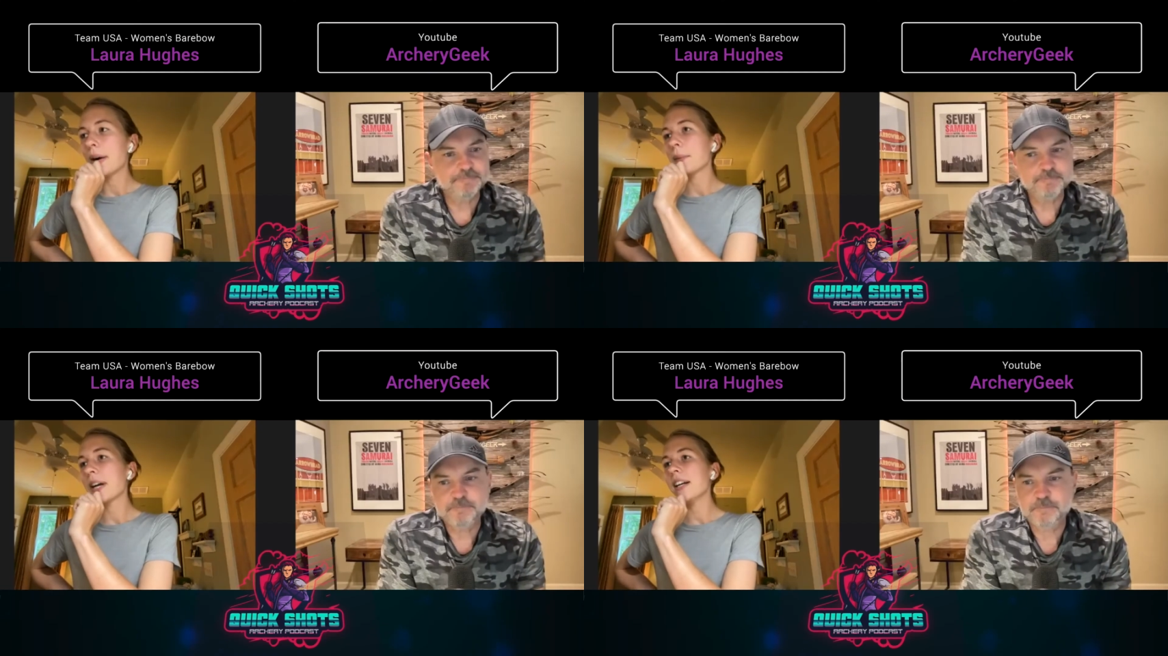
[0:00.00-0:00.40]

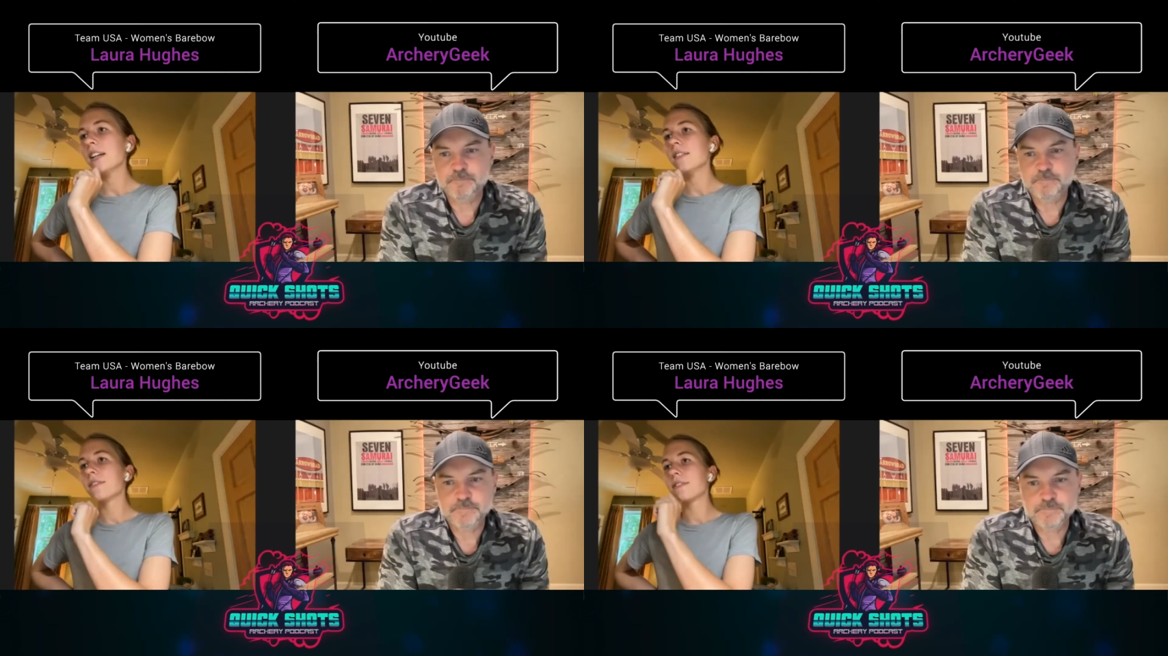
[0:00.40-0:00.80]
Speaker 1: I'm
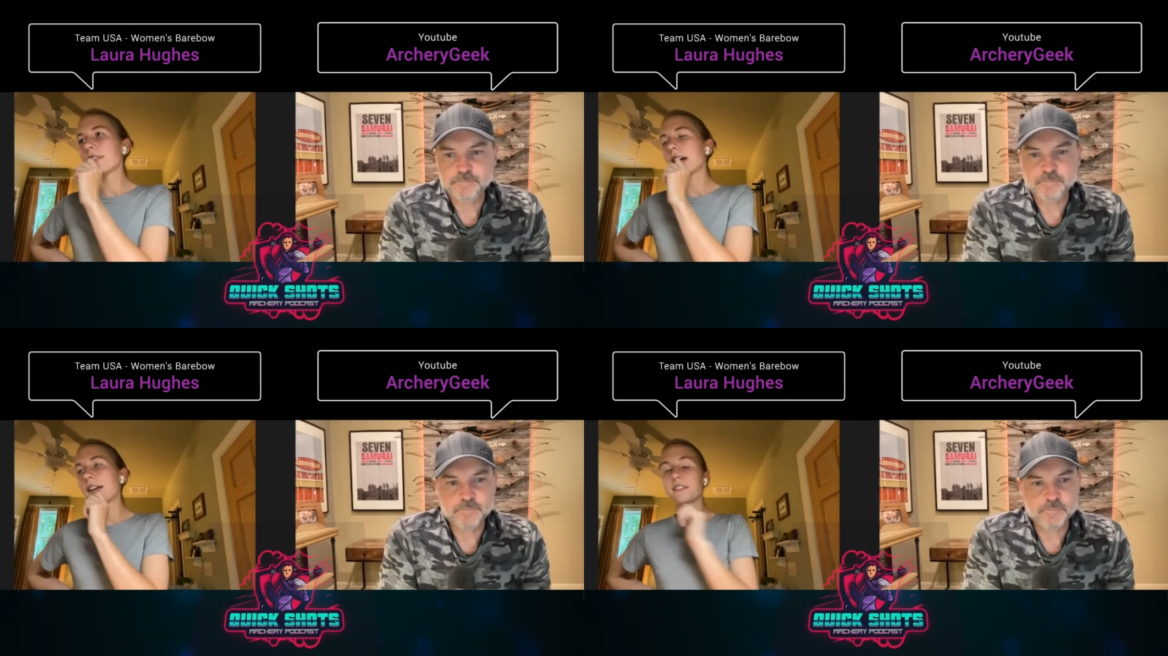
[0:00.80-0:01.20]
kind of,
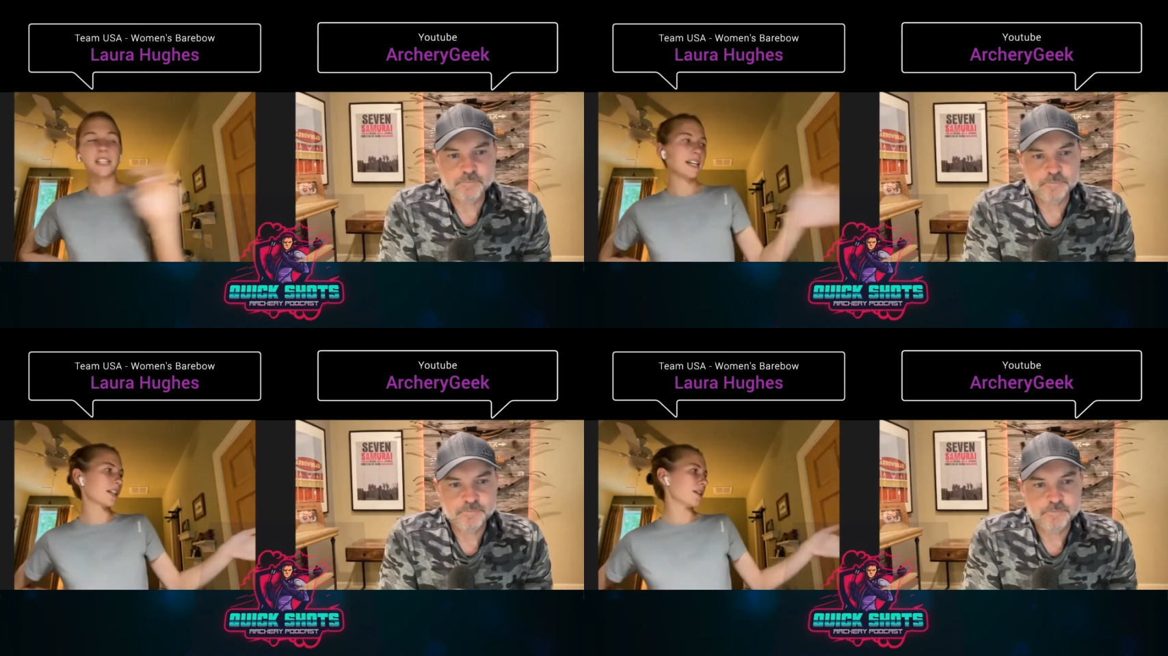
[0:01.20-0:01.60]

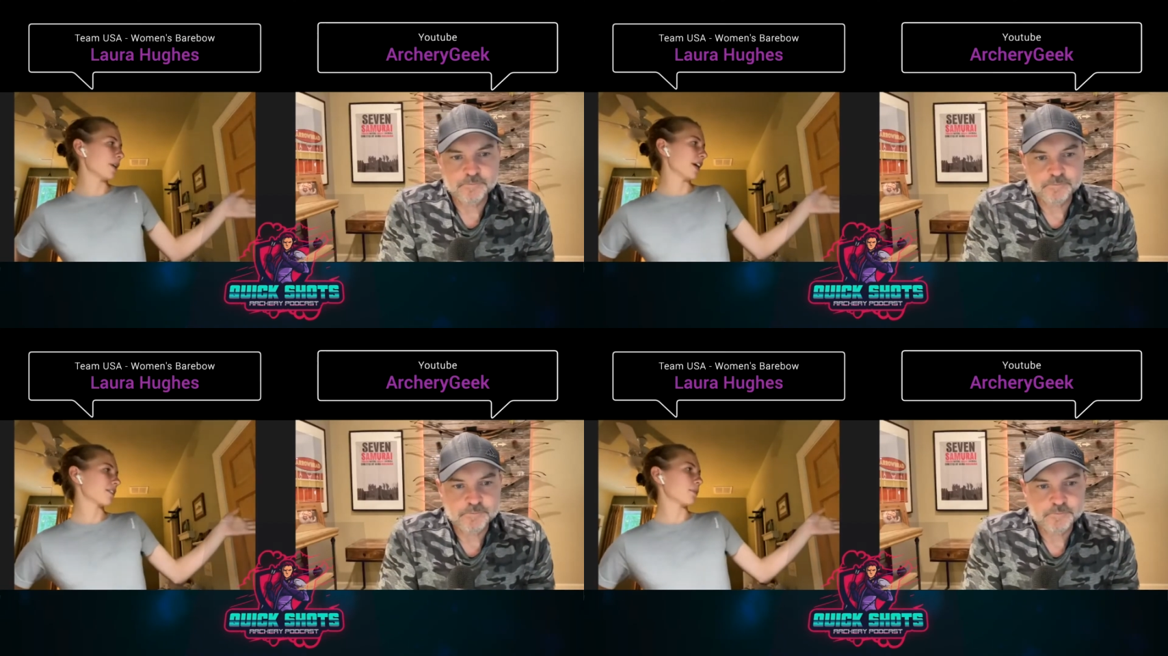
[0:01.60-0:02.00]
I've taken a
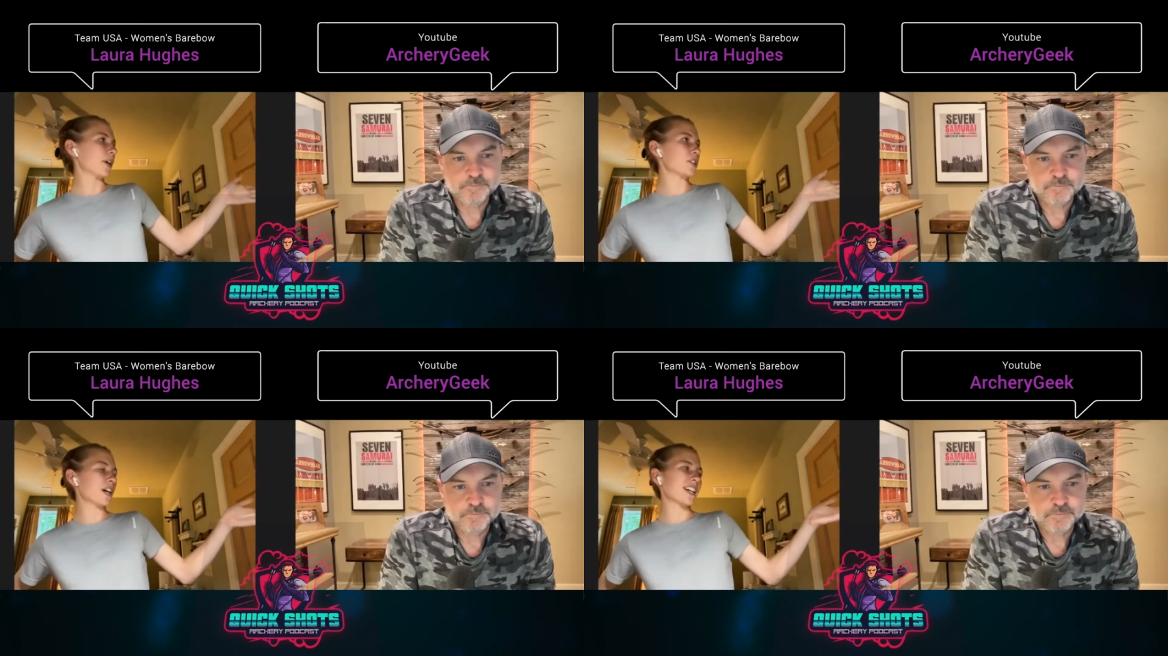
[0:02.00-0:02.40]
break from
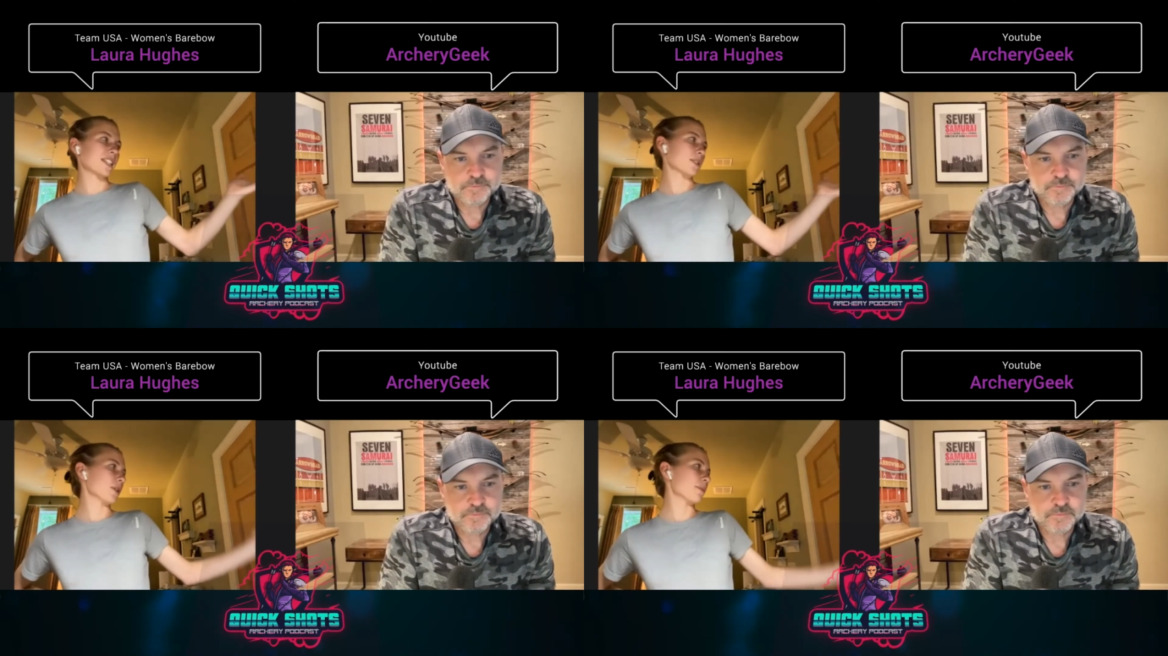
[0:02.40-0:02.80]
archery. I
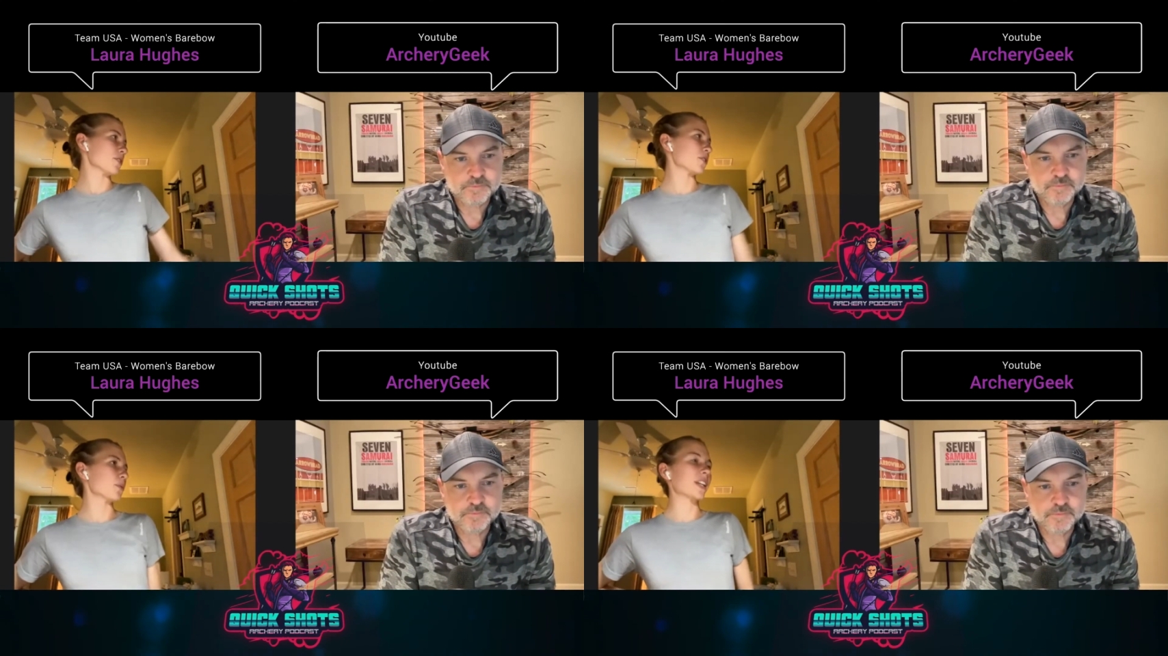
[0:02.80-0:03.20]
guess it's only
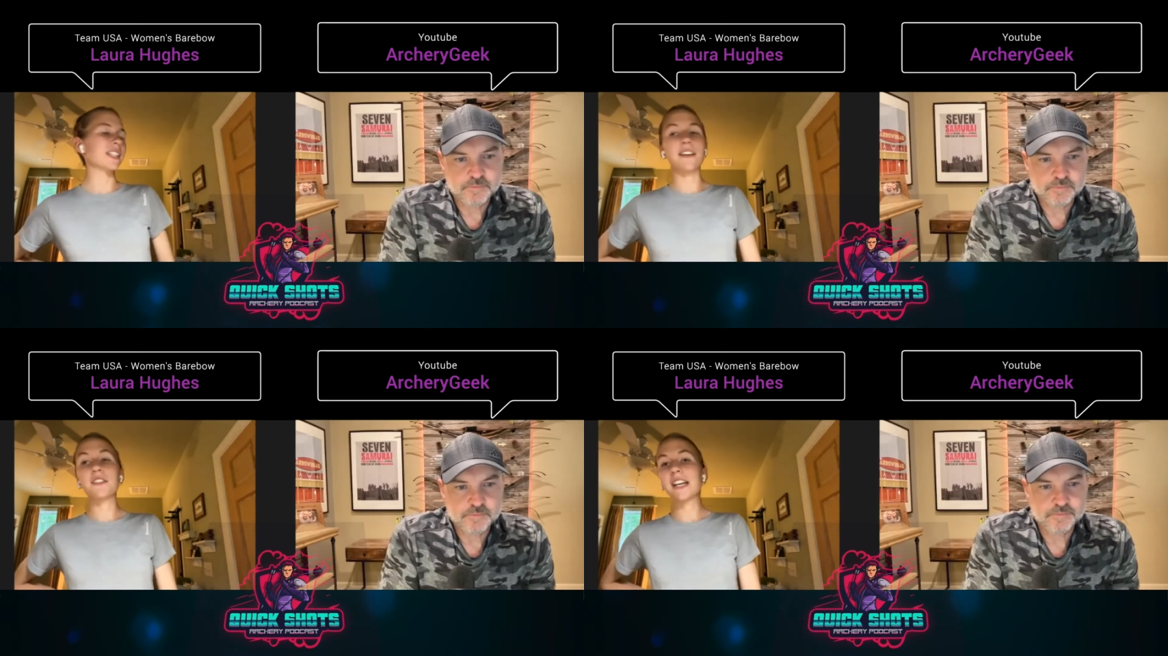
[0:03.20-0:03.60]
been two
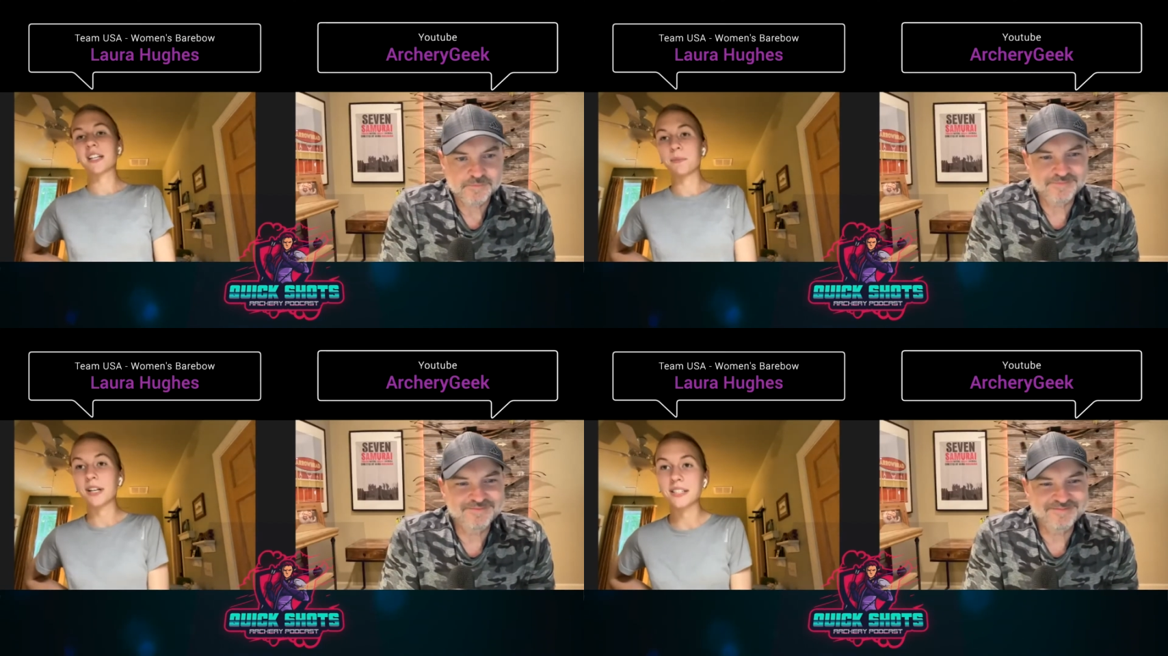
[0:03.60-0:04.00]
weeks. I've
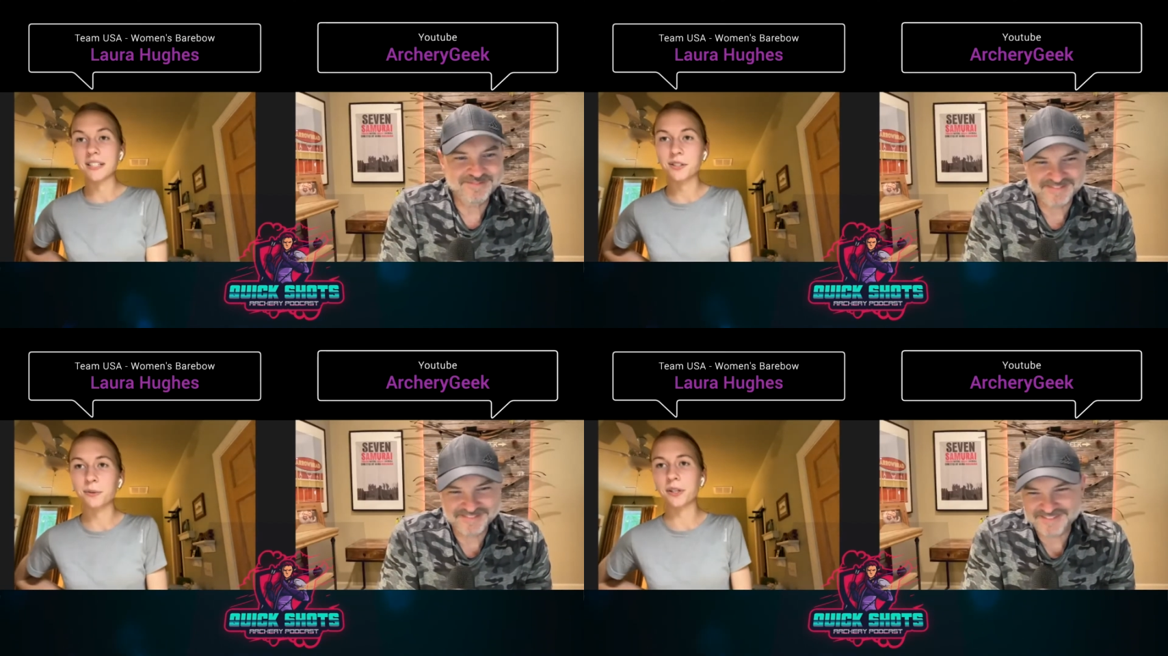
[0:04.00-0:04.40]
taken a break
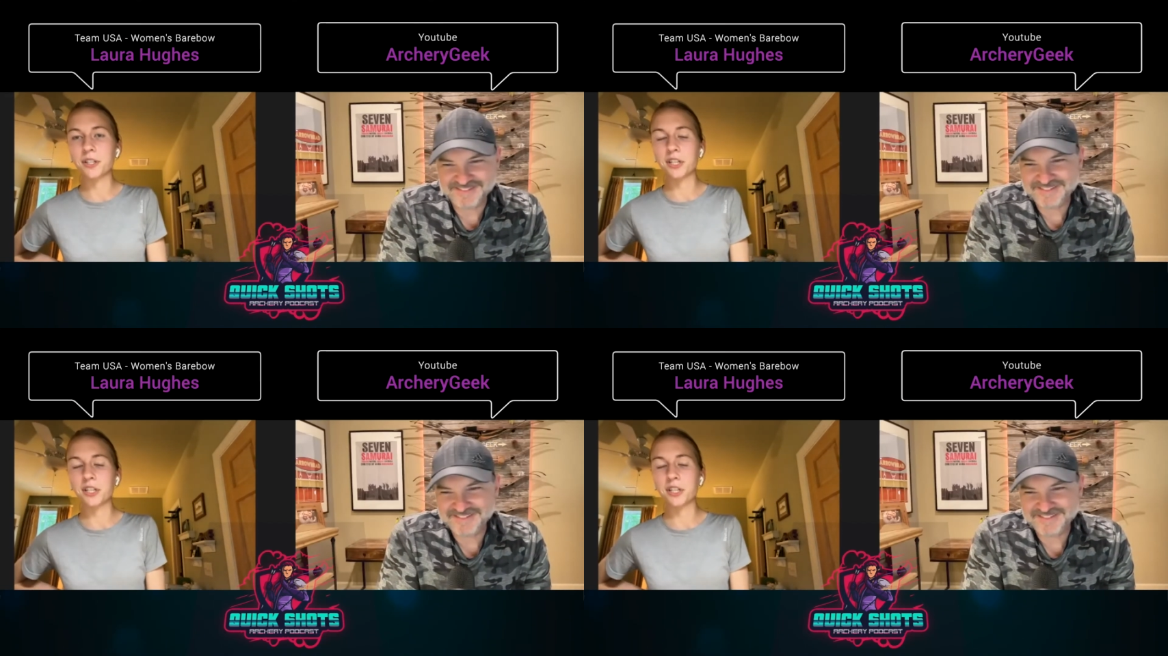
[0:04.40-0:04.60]
since the World